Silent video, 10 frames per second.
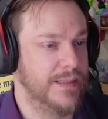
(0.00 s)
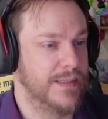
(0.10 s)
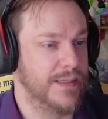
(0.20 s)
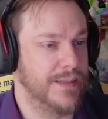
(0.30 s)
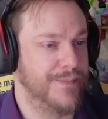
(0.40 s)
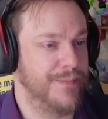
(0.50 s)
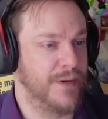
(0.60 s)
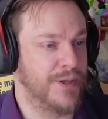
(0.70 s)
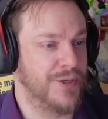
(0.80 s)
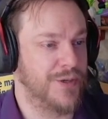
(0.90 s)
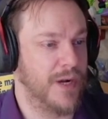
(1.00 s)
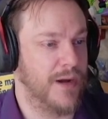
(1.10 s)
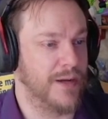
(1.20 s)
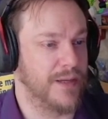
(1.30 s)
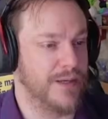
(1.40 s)
I'm not sure how
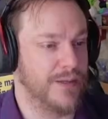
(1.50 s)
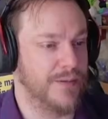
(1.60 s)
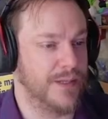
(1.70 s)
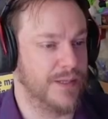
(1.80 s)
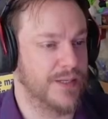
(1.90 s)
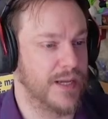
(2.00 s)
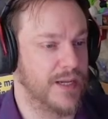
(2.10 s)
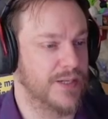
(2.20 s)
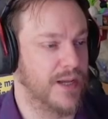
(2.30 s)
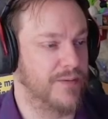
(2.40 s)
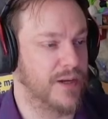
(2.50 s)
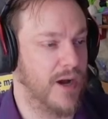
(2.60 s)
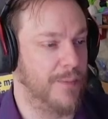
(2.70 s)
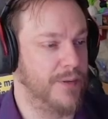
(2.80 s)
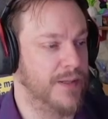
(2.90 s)
I can do this. I guess I'll have to
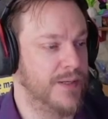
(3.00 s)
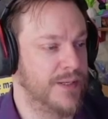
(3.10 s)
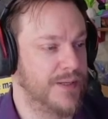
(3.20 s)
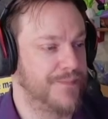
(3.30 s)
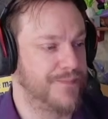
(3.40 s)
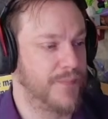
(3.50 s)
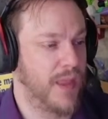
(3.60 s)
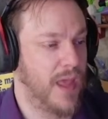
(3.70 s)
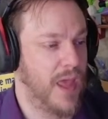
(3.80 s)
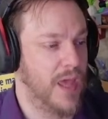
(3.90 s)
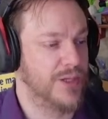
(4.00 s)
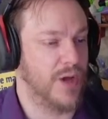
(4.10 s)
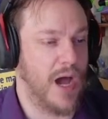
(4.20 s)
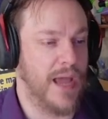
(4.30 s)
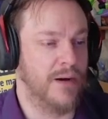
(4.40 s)
copy this. So
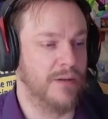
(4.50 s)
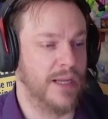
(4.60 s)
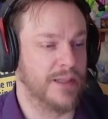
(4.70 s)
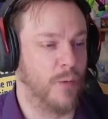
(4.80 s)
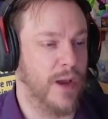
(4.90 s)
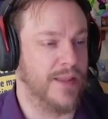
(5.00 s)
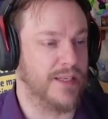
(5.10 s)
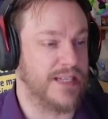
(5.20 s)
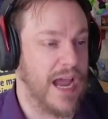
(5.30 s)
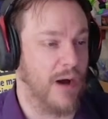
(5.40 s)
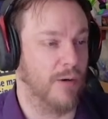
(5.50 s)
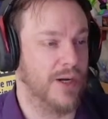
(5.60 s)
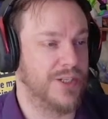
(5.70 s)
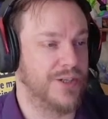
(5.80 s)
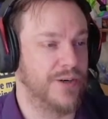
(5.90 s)
I don't like the way the tower
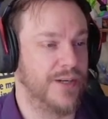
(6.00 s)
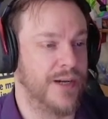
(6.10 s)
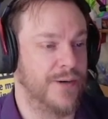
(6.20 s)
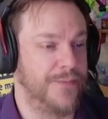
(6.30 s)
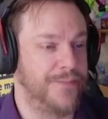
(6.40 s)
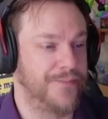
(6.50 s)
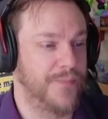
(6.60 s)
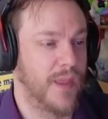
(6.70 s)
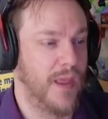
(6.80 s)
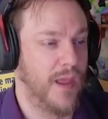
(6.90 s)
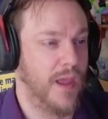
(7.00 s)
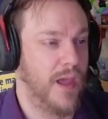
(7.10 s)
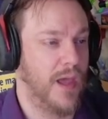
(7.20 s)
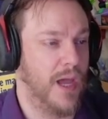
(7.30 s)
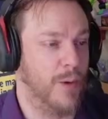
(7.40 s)
has turned out.
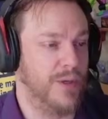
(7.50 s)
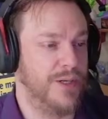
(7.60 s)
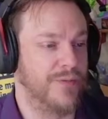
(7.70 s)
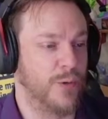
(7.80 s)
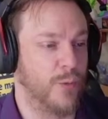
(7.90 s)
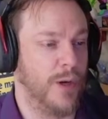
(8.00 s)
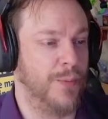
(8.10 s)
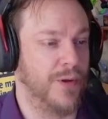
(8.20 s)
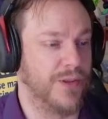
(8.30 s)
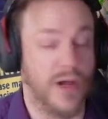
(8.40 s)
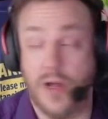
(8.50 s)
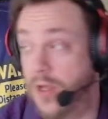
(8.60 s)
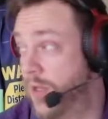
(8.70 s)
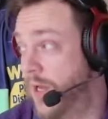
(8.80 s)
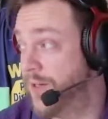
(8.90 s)
We do have to reprint the
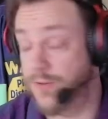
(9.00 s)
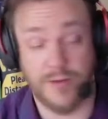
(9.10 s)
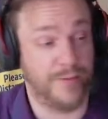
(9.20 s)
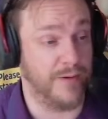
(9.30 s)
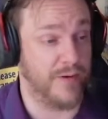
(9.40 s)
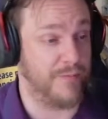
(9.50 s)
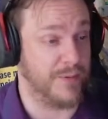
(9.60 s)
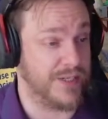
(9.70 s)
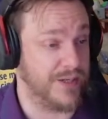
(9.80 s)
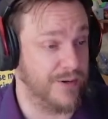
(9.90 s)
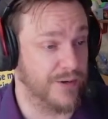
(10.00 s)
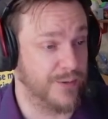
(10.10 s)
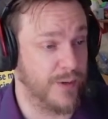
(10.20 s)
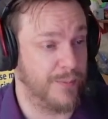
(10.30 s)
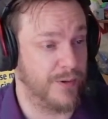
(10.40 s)
hull. I don't know if we have enough material to
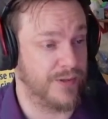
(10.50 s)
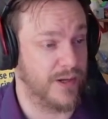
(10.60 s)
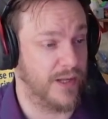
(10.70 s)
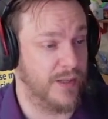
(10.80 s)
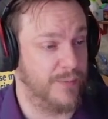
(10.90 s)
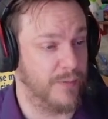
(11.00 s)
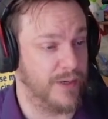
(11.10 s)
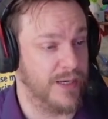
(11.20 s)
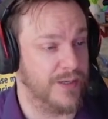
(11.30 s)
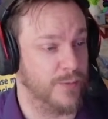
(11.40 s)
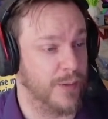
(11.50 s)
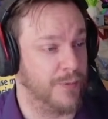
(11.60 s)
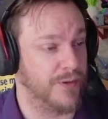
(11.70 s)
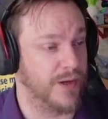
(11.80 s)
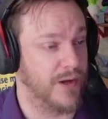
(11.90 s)
reprint the hull, but we need to
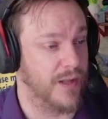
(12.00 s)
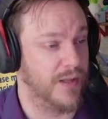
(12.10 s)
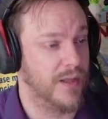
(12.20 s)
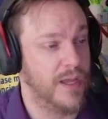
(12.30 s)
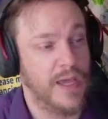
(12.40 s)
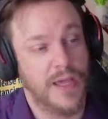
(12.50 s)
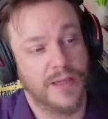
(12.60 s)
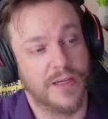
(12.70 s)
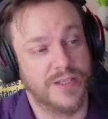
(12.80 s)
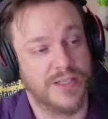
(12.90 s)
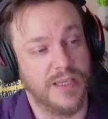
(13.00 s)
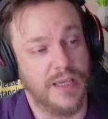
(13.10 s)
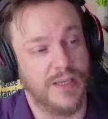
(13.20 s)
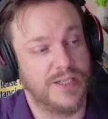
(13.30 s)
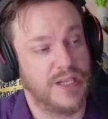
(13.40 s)
reprint the hull because
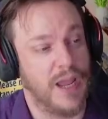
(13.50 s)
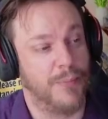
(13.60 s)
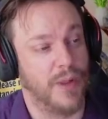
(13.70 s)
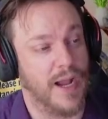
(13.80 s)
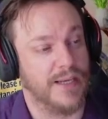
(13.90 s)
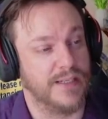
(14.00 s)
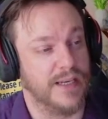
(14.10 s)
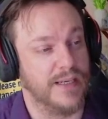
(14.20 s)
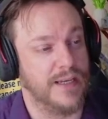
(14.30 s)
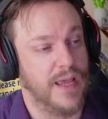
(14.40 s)
the sample I did